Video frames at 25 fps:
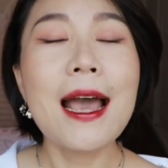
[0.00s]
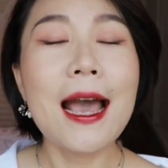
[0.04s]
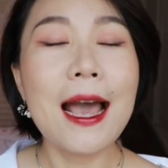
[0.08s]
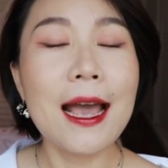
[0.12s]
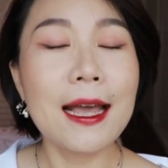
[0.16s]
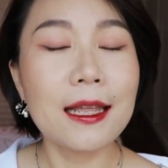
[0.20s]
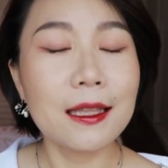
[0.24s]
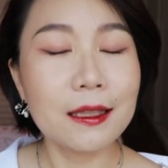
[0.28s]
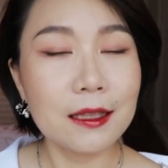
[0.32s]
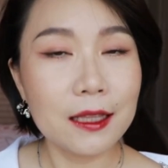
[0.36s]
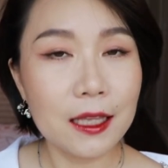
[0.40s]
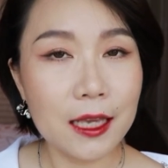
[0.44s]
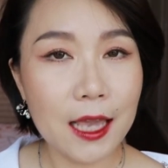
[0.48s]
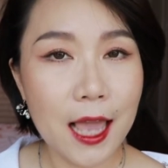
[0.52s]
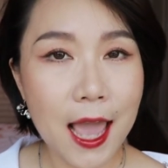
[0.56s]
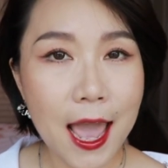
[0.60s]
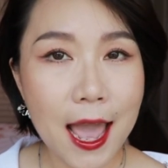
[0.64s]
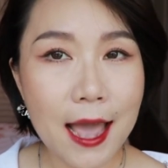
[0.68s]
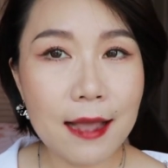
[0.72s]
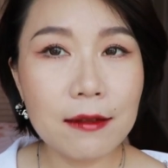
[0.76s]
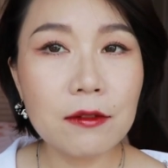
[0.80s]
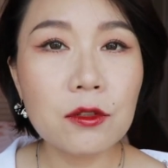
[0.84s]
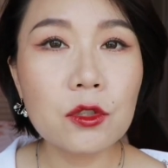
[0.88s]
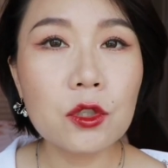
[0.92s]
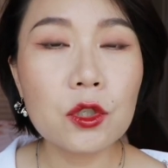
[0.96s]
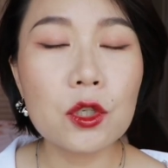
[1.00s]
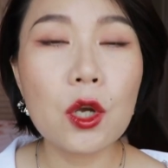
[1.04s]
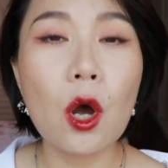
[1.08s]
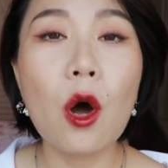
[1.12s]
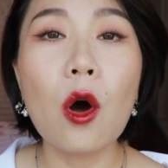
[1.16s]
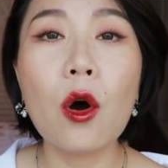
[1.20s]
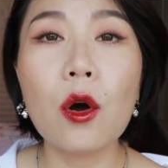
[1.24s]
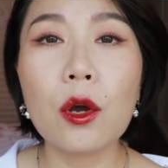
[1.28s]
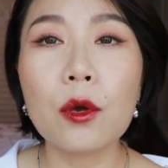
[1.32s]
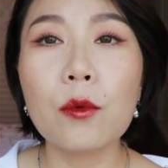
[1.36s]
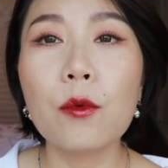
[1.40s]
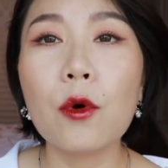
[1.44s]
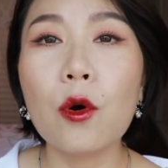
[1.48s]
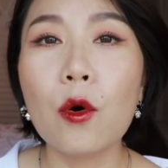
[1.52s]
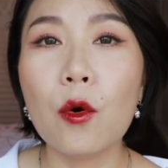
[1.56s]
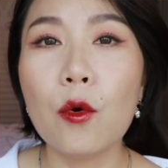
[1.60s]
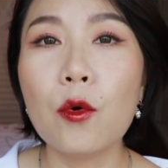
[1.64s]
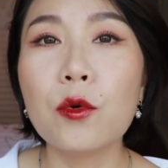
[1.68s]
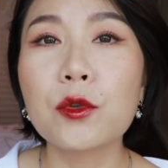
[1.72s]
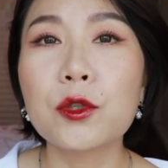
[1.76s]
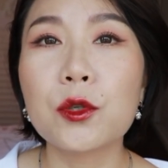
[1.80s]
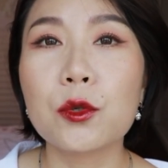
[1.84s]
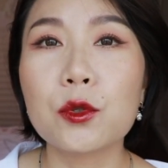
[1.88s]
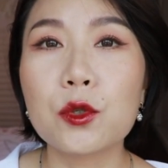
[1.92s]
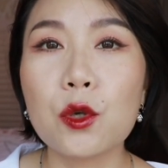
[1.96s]
At the end, I will
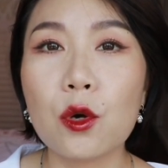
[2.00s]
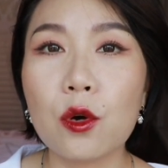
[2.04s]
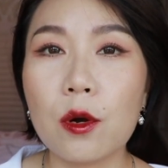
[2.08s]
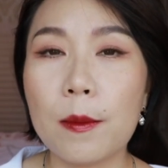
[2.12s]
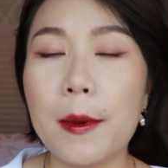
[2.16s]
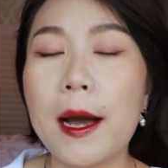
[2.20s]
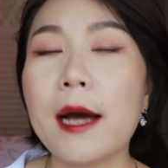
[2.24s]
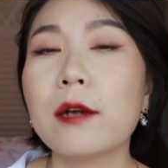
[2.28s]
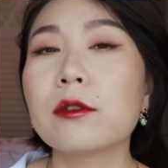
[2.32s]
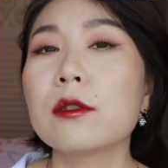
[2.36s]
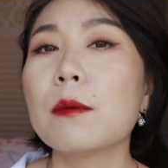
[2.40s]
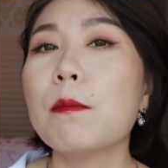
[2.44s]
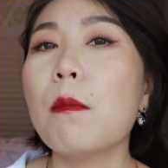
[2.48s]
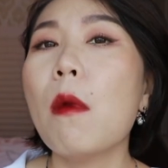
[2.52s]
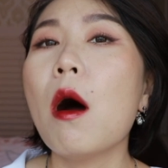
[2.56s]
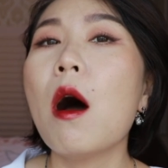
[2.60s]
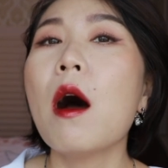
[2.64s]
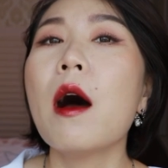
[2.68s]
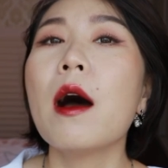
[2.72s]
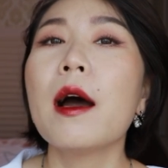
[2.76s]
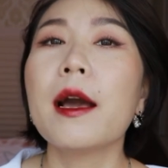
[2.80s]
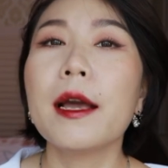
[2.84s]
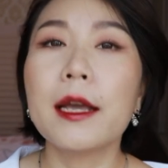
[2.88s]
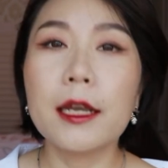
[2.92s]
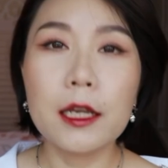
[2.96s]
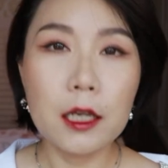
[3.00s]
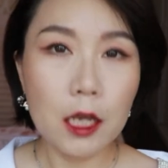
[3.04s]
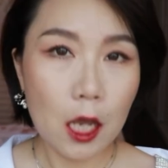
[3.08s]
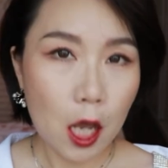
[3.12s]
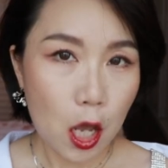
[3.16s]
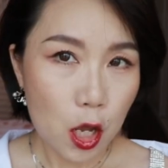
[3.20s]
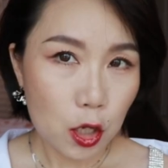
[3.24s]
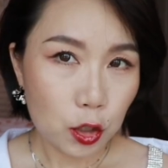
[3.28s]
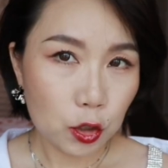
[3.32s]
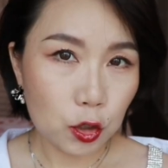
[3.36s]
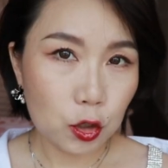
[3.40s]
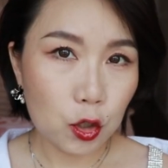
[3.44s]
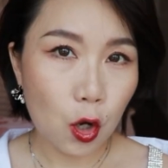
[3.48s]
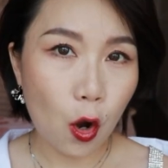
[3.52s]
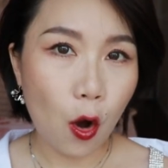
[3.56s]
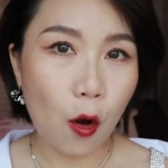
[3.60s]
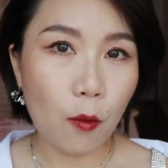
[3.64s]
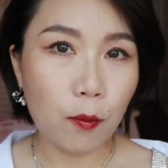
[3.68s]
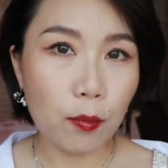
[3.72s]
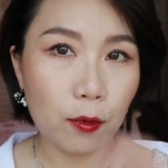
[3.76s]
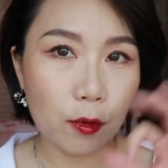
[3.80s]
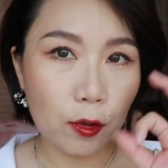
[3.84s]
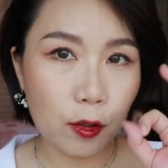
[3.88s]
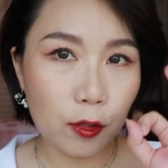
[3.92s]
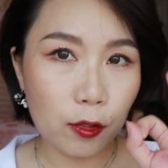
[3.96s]
also talk about my
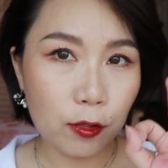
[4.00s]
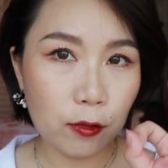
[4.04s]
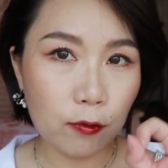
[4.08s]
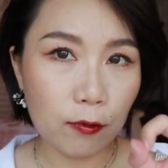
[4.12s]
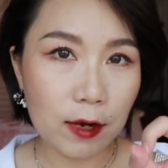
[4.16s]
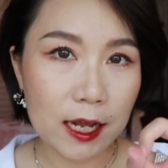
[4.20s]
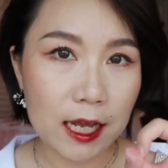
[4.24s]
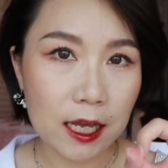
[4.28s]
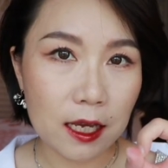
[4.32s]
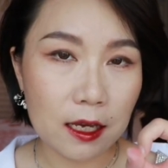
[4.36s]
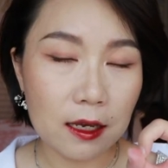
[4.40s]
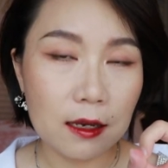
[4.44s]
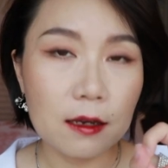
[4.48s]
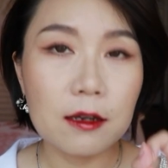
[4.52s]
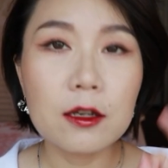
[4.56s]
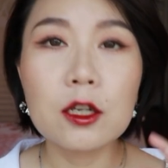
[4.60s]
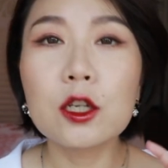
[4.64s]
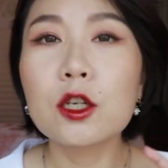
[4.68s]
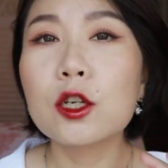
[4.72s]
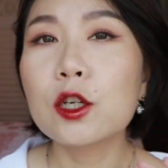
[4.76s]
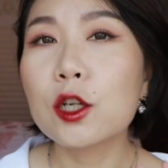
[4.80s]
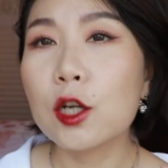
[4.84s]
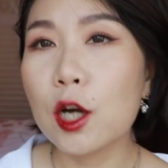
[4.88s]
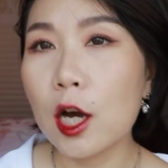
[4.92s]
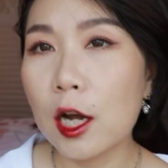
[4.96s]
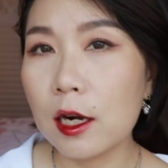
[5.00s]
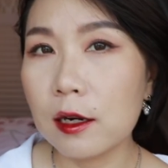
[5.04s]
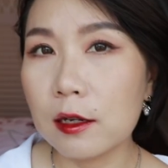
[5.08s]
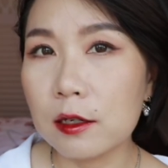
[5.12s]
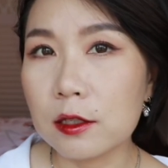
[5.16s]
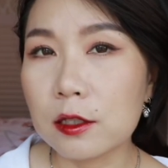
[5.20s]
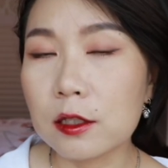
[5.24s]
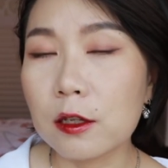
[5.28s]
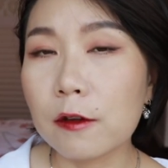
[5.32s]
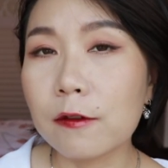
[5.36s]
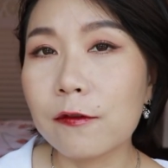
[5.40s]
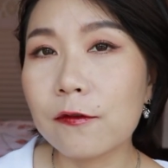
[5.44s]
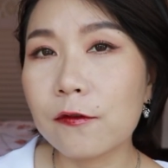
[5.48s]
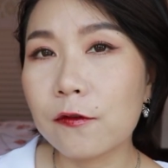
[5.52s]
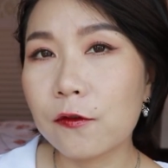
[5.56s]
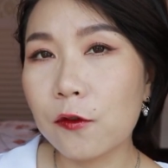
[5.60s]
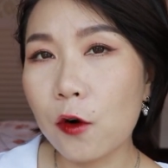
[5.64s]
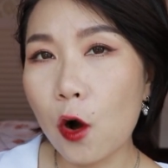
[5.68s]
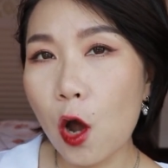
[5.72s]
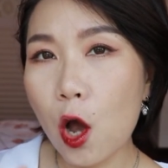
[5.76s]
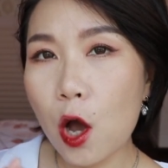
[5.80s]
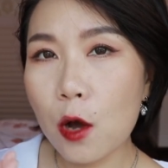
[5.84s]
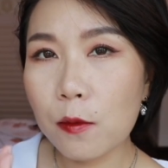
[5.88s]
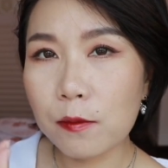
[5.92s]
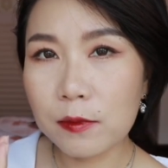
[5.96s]
top 3 colors
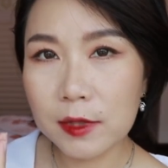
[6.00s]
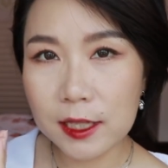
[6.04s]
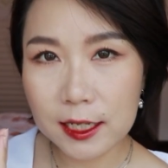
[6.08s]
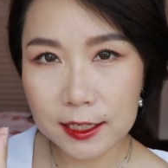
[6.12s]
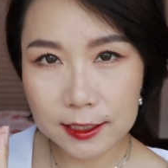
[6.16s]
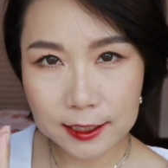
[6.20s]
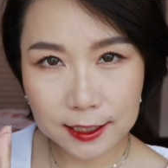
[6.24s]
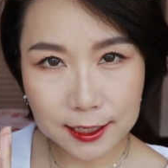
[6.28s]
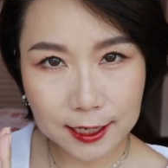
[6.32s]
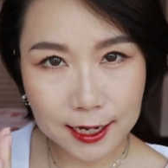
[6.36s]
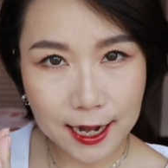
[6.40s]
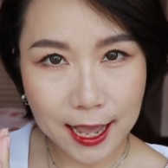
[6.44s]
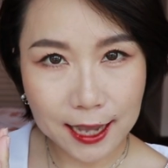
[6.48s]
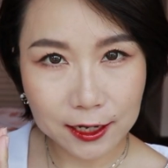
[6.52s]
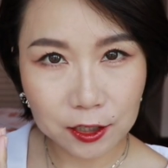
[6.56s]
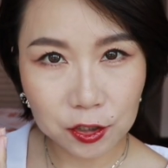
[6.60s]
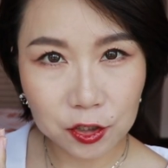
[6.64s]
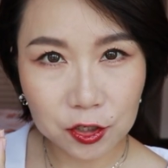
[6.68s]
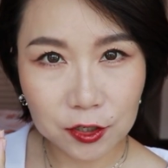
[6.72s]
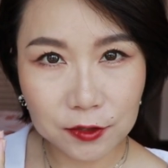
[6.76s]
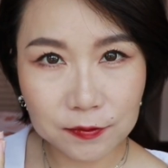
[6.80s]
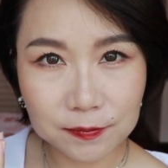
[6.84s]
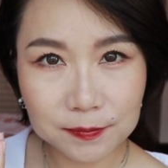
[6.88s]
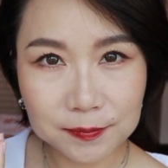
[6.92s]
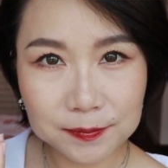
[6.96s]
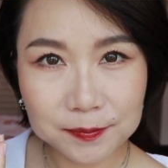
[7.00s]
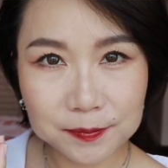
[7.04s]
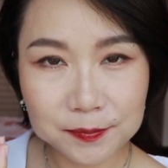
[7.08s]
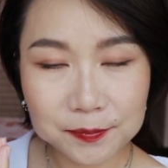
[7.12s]
from this collection.